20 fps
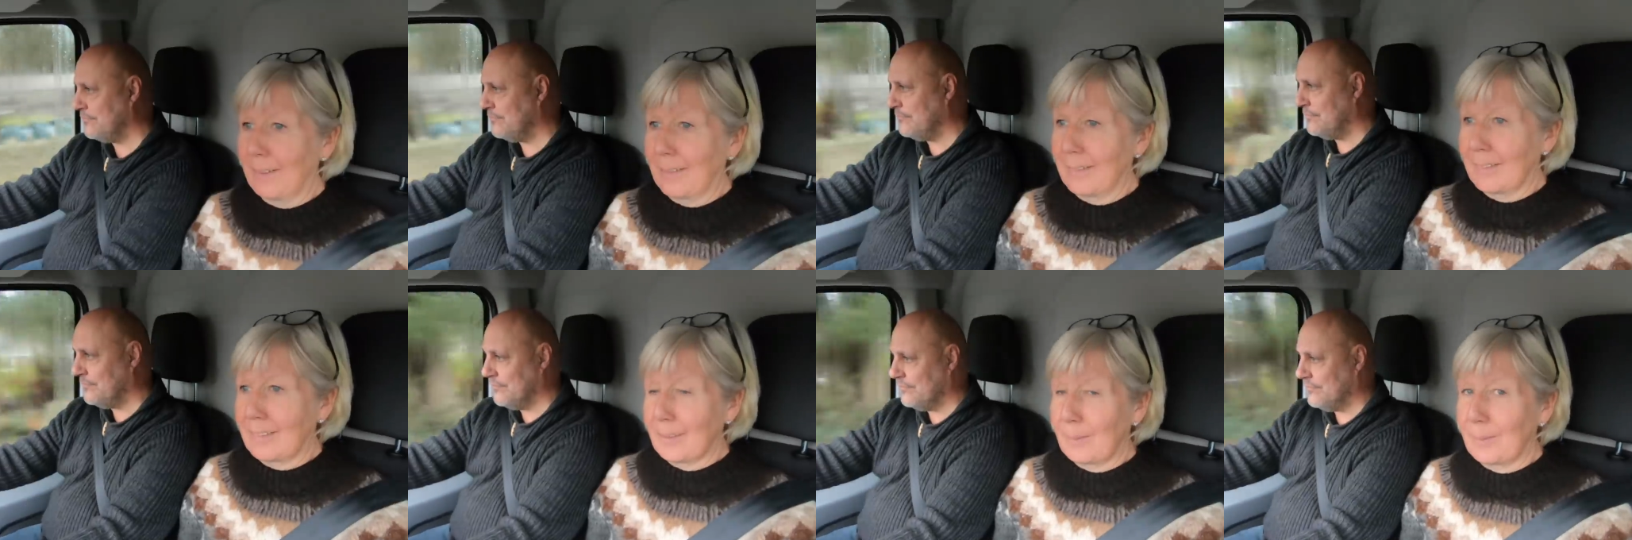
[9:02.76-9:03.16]

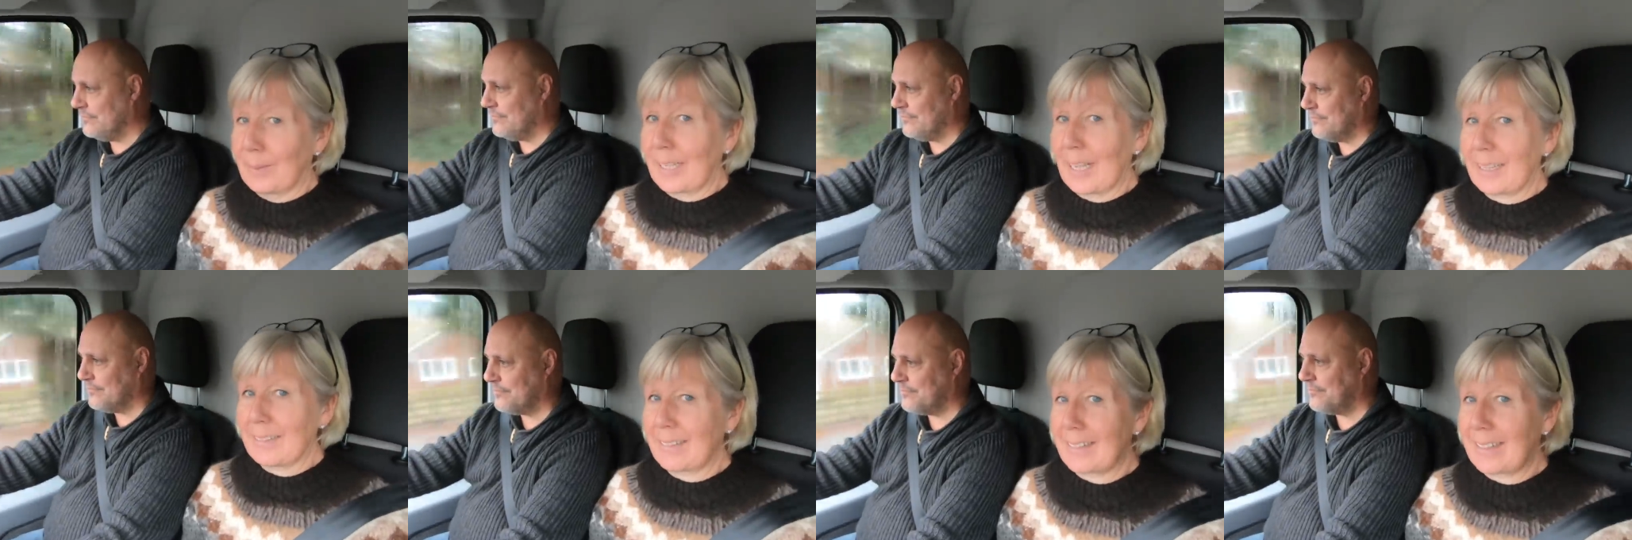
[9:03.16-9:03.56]
Speaker 1: until we
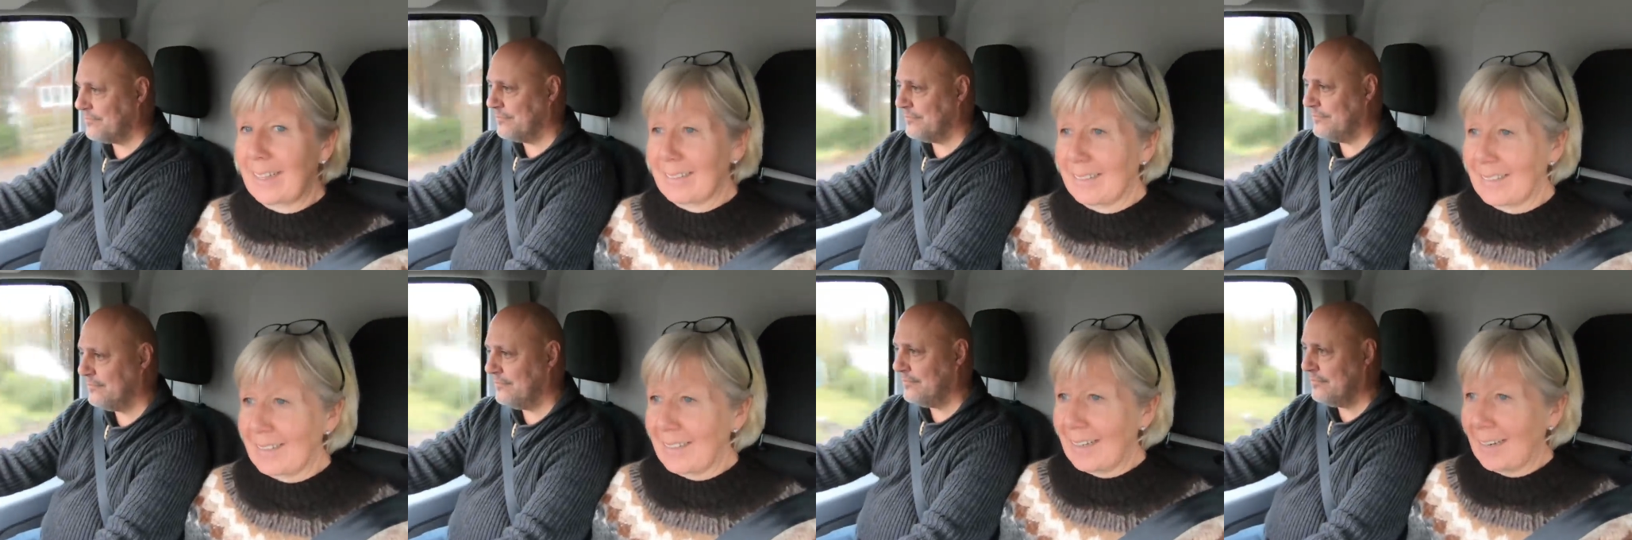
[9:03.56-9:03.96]
get to
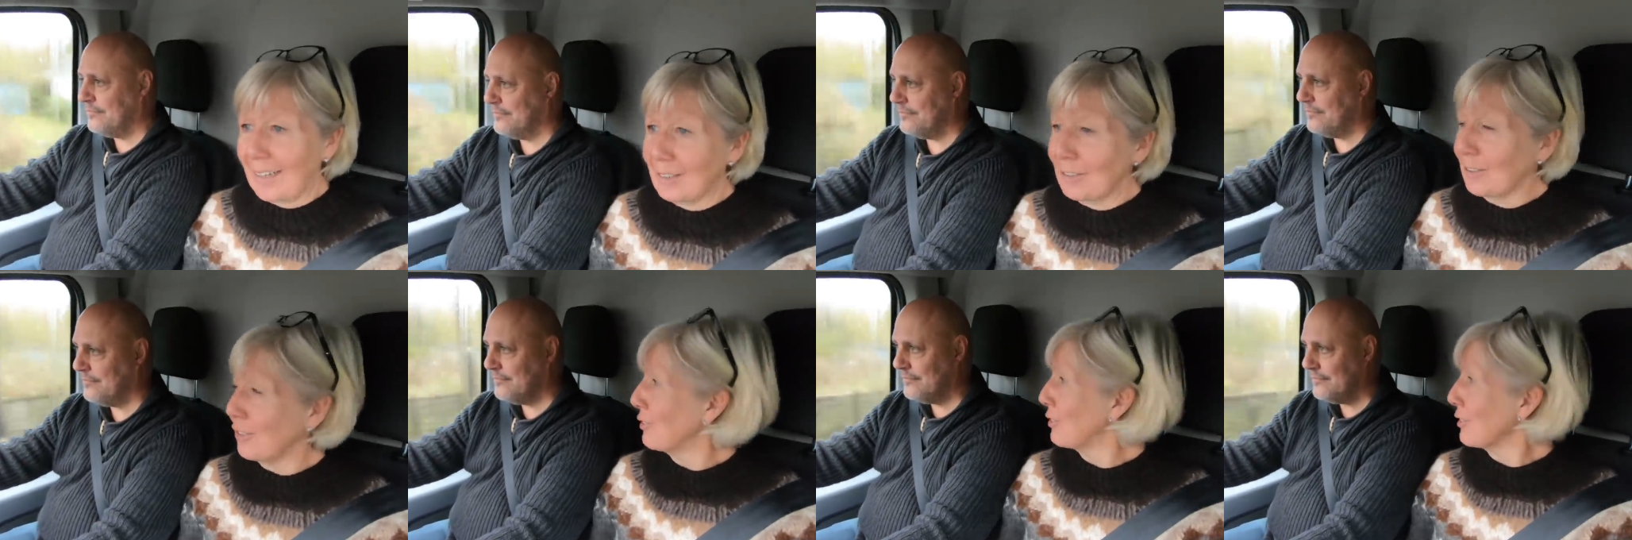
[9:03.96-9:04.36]

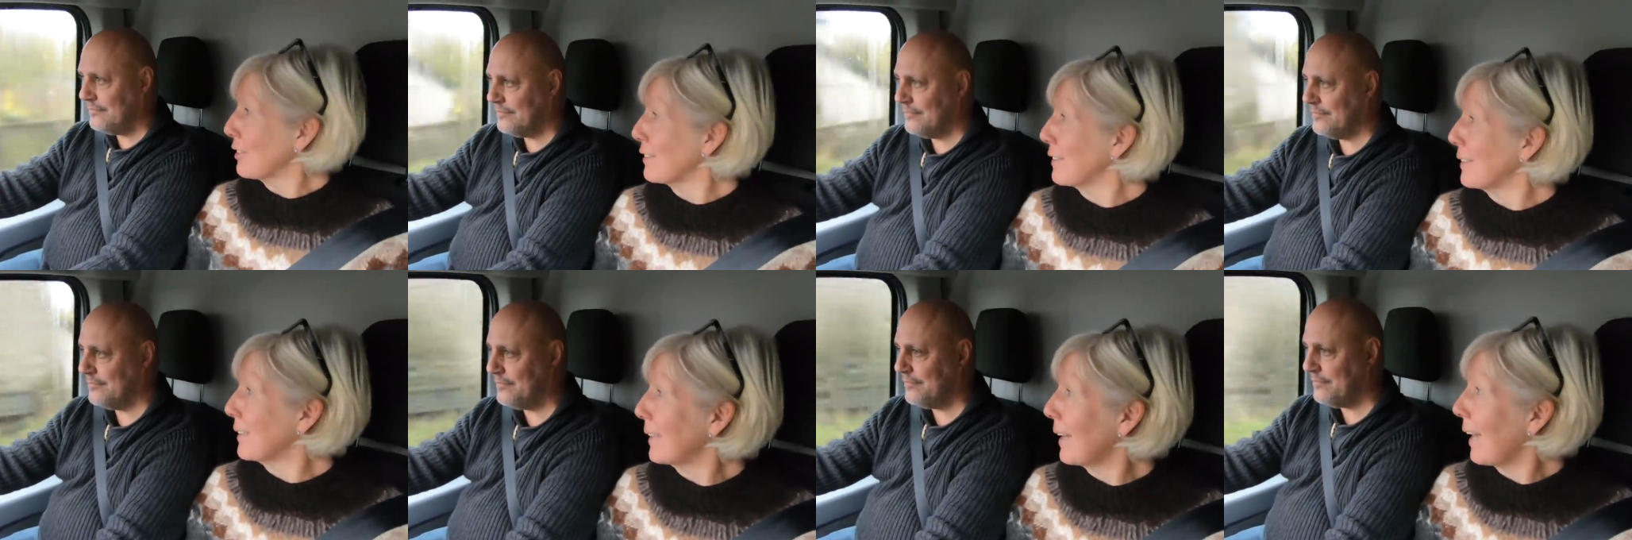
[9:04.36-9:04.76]
destination,
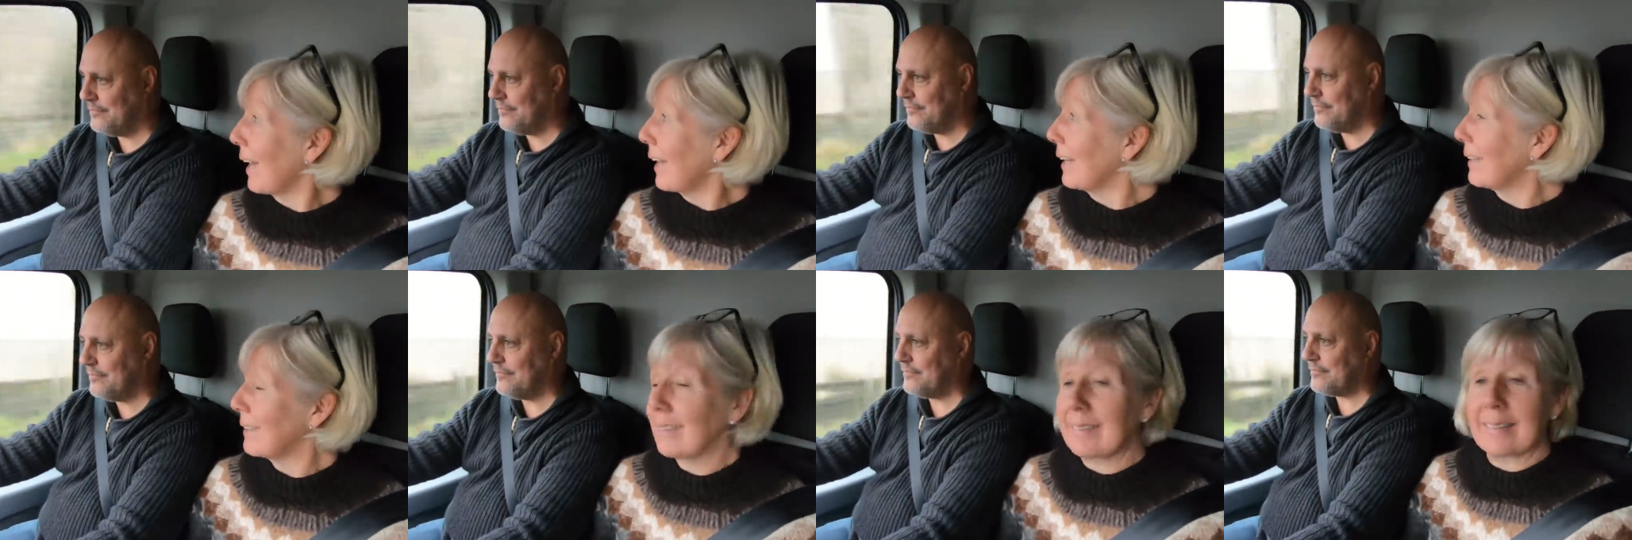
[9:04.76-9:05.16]
just in
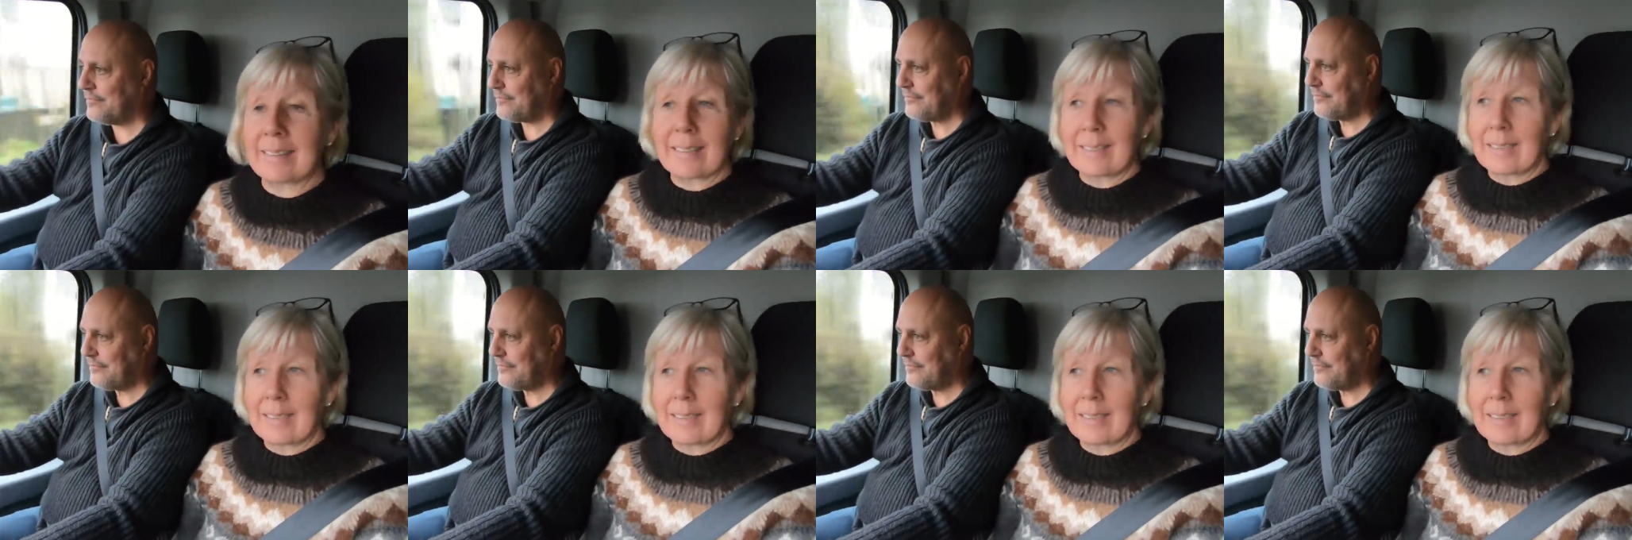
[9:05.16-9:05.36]
case.